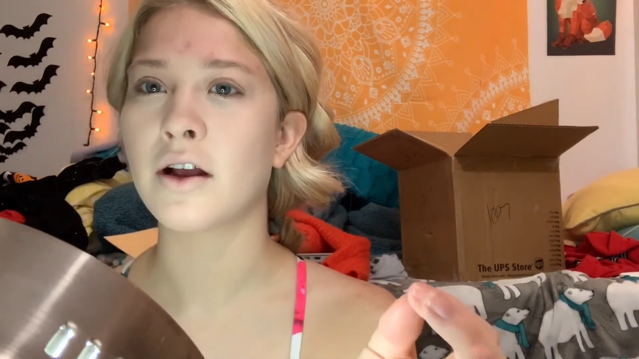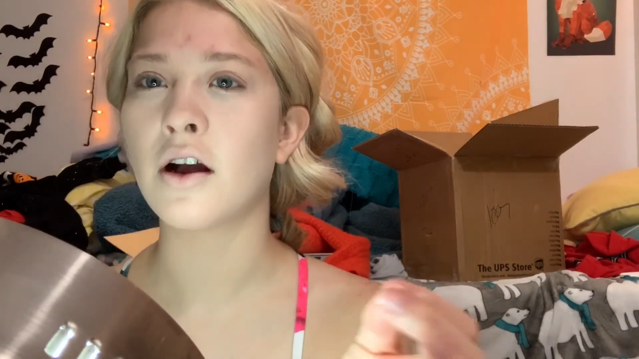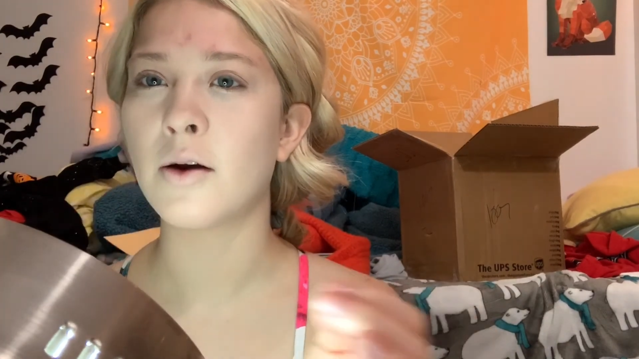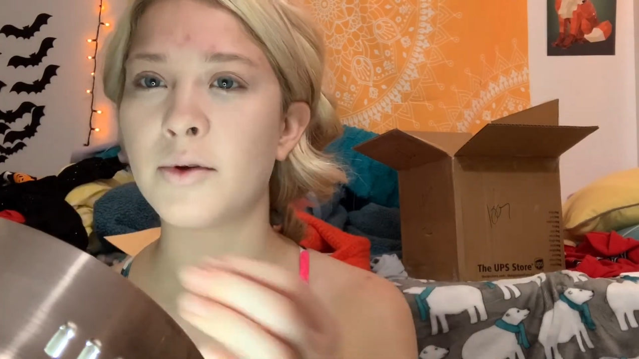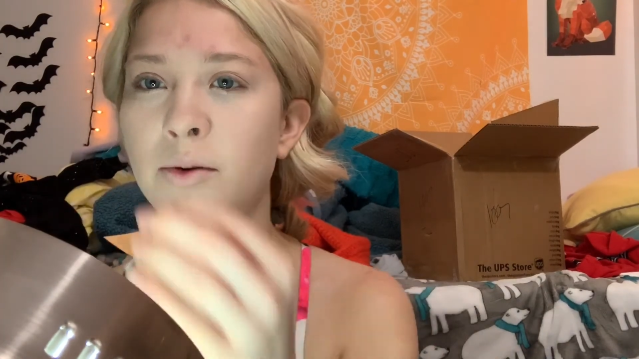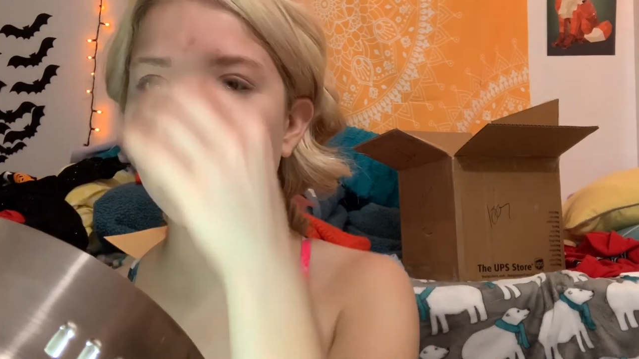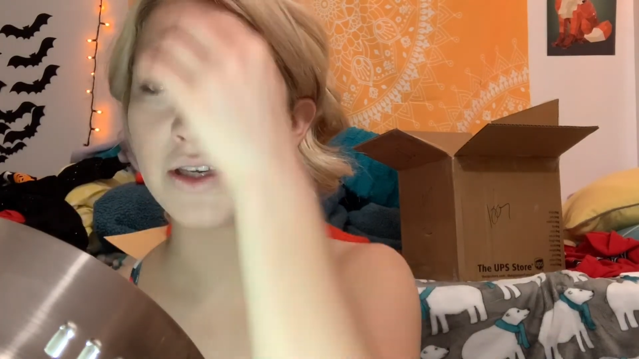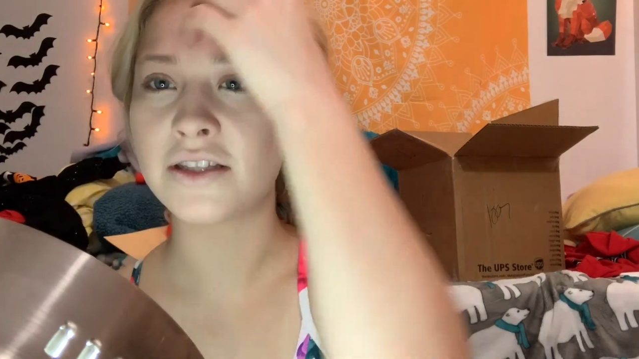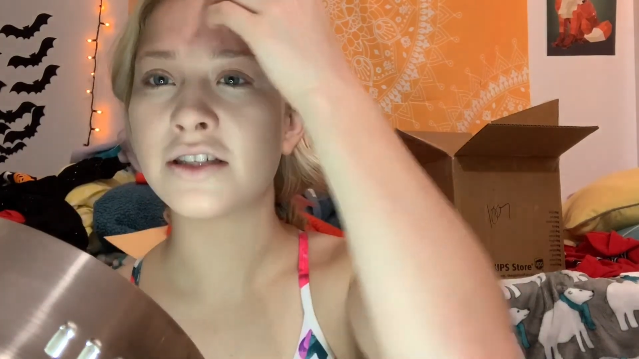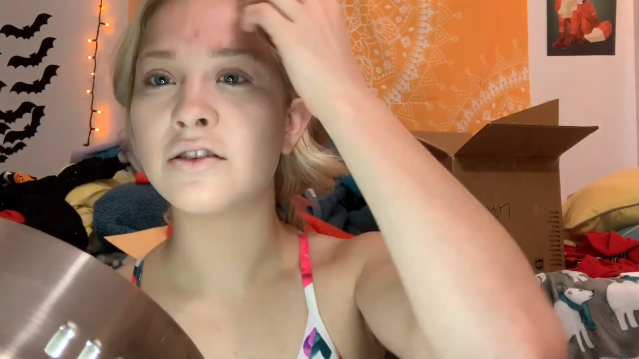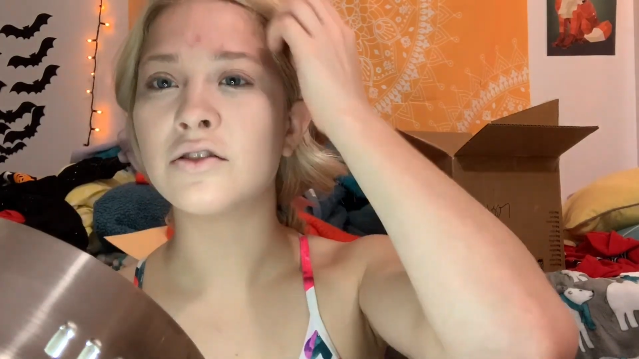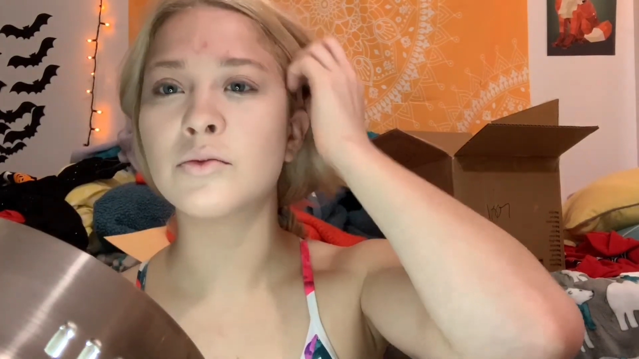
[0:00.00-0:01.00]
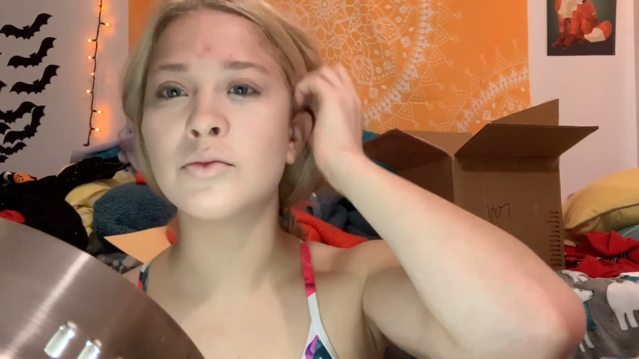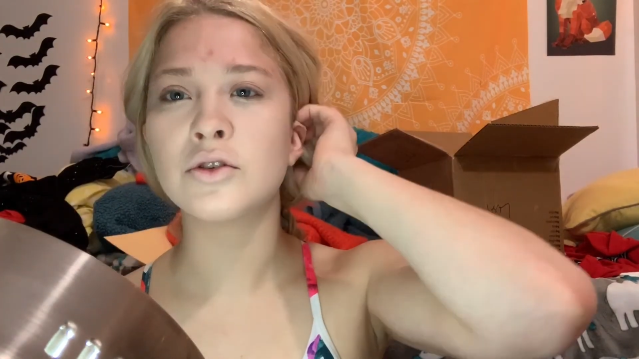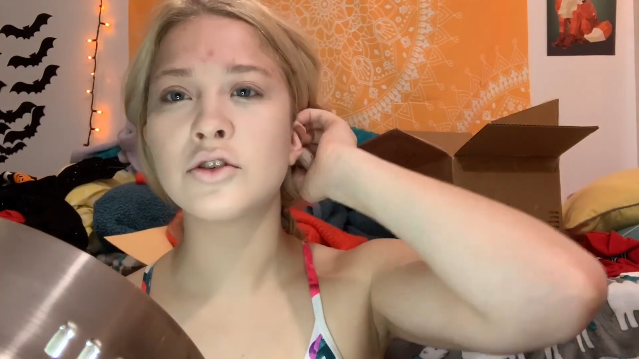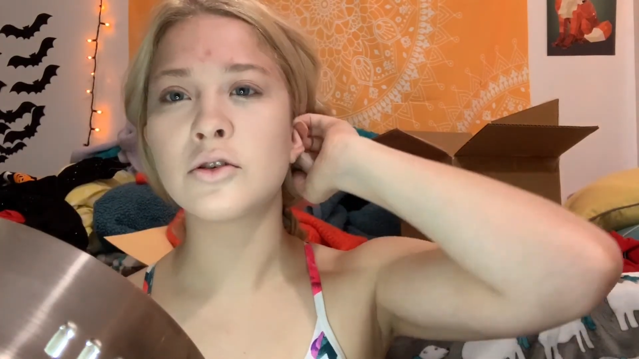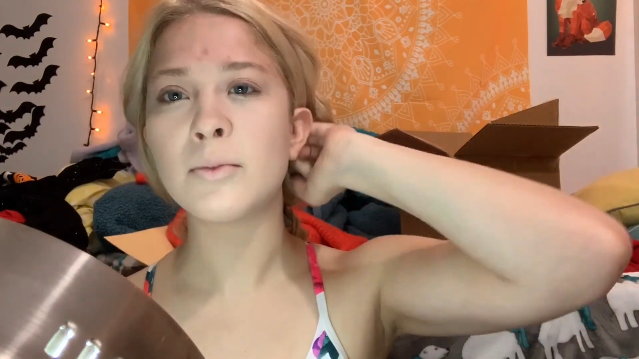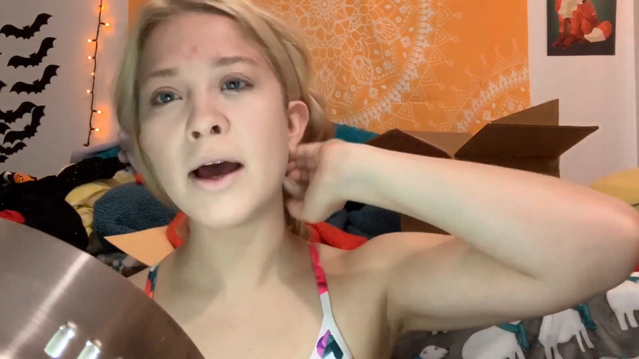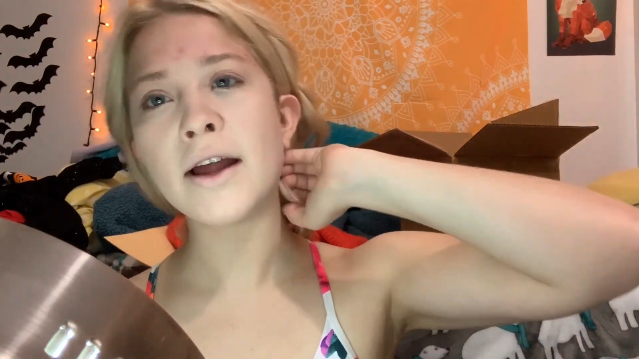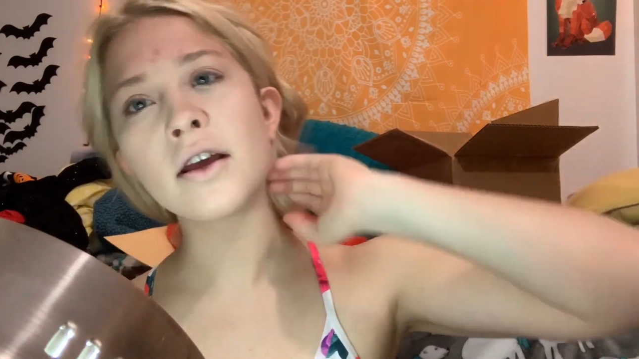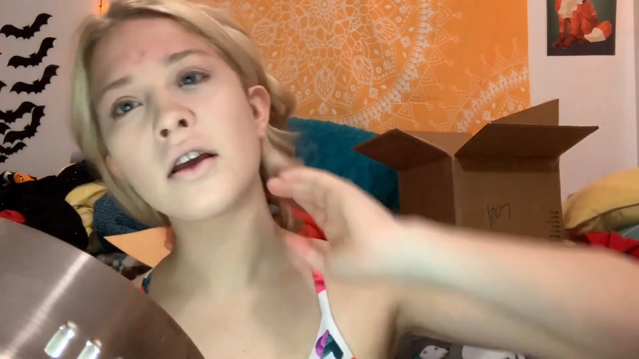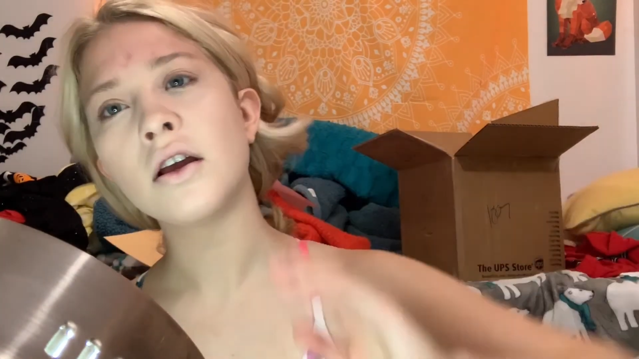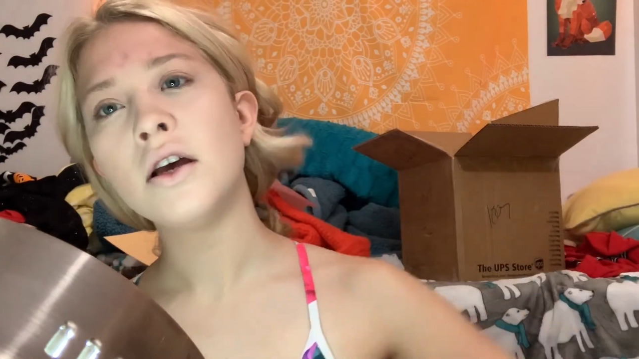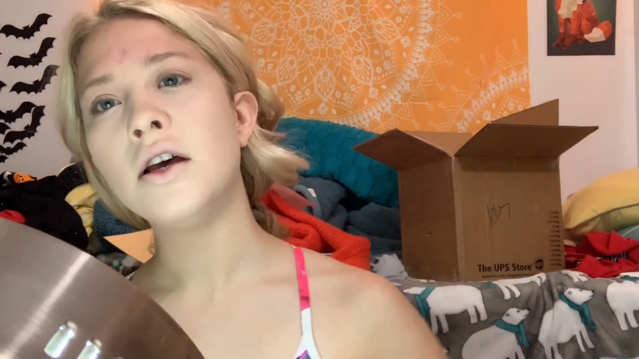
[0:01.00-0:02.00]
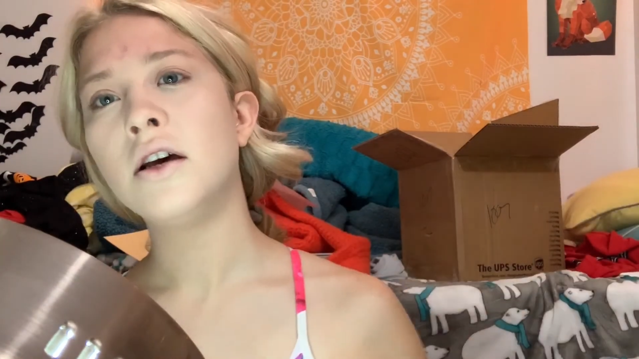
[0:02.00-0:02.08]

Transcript: up, it makes it look more dramatic.